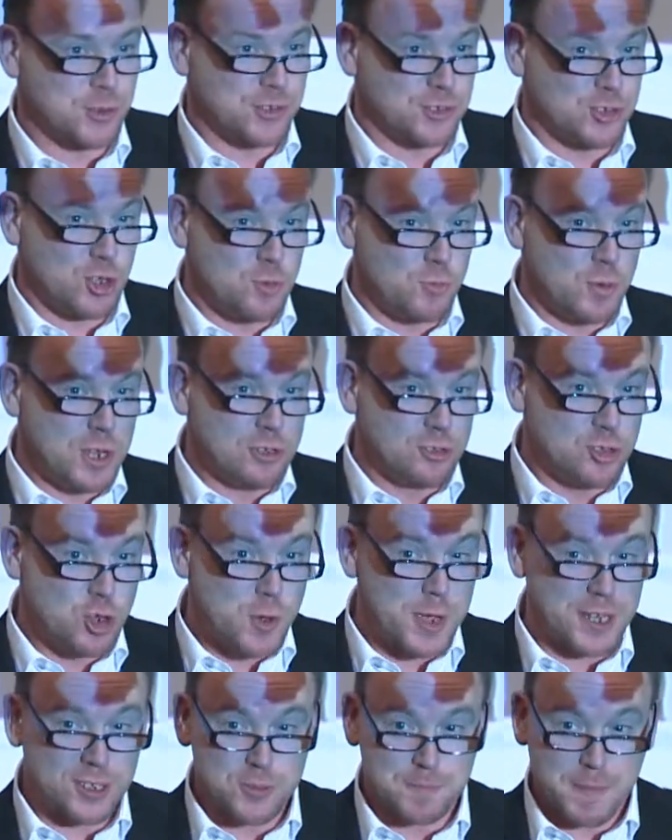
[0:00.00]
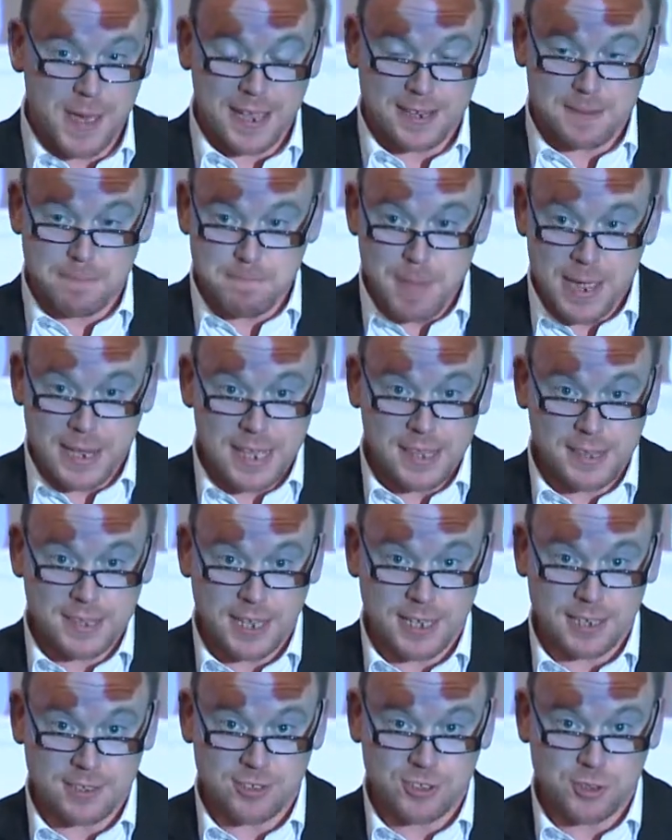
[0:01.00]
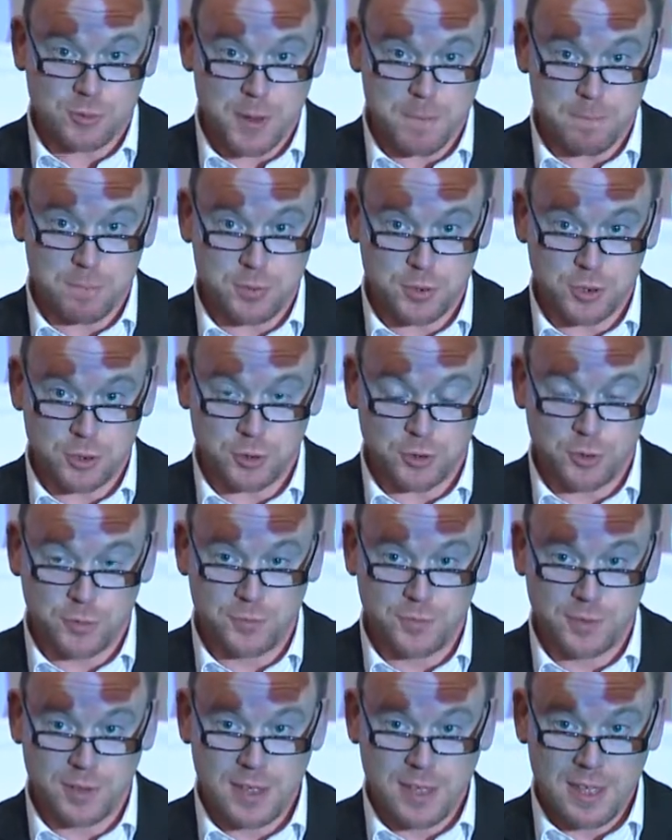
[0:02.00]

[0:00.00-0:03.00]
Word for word: assume we do expect many things to improve,